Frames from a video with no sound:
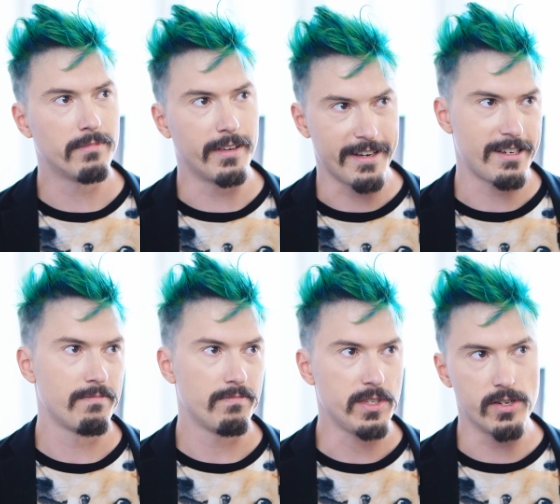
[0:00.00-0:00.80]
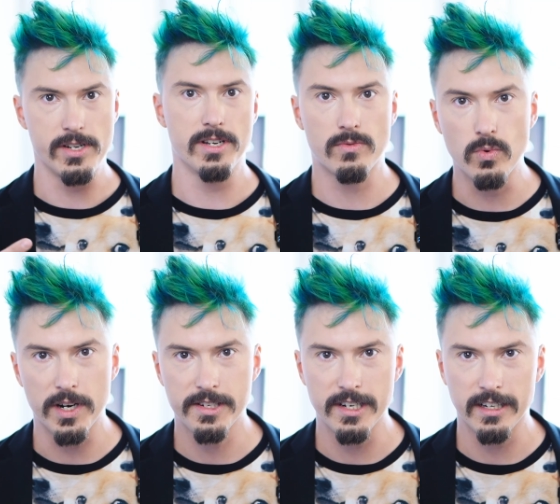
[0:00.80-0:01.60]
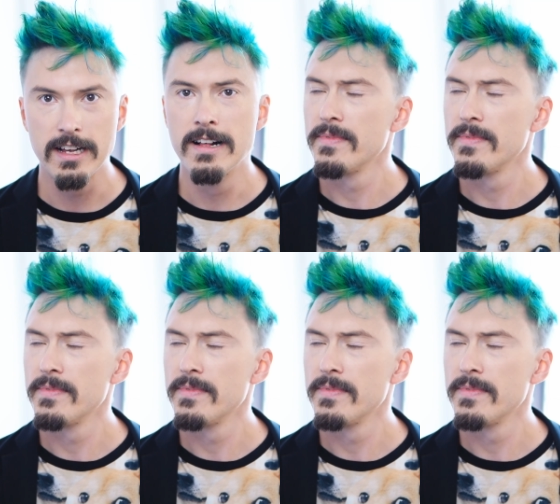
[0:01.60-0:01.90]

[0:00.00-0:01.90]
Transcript: like you're just watching.